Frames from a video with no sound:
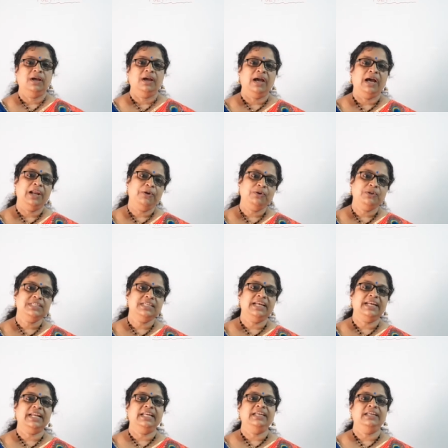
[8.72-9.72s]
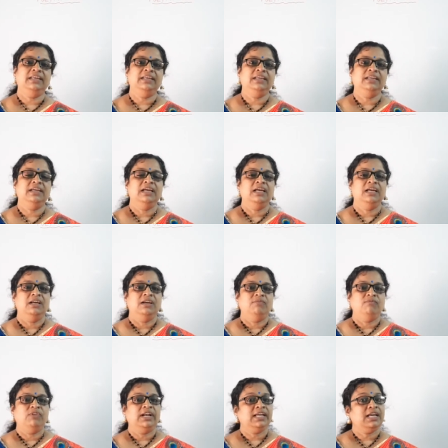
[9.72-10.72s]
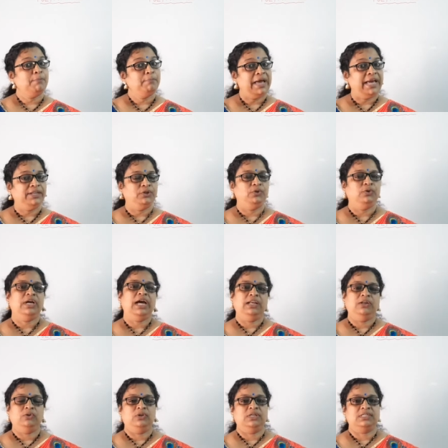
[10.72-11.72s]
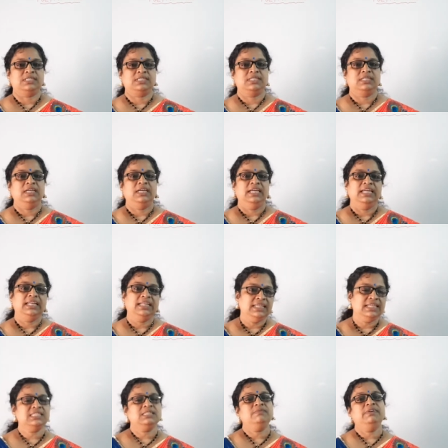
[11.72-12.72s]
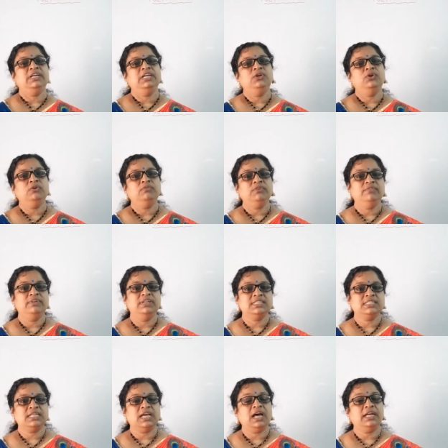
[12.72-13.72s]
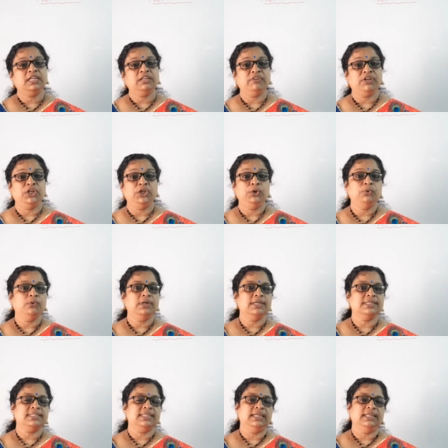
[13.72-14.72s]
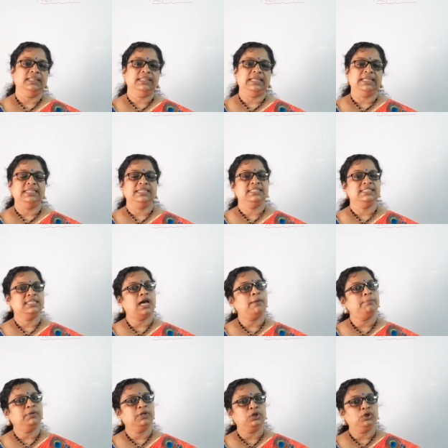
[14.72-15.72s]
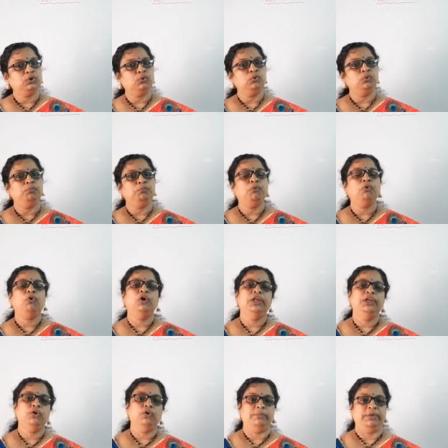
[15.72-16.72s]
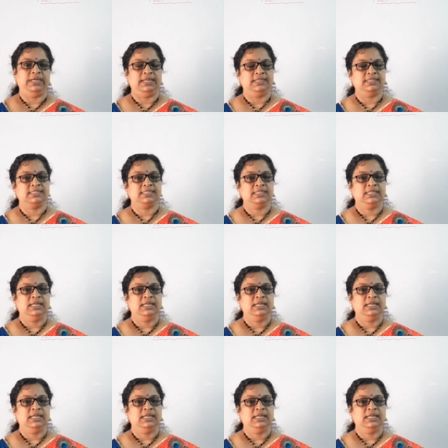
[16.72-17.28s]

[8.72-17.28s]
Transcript: Hello children, welcome back to calculus. In this video we will start our new lesson, that is chapter 2, polynomials.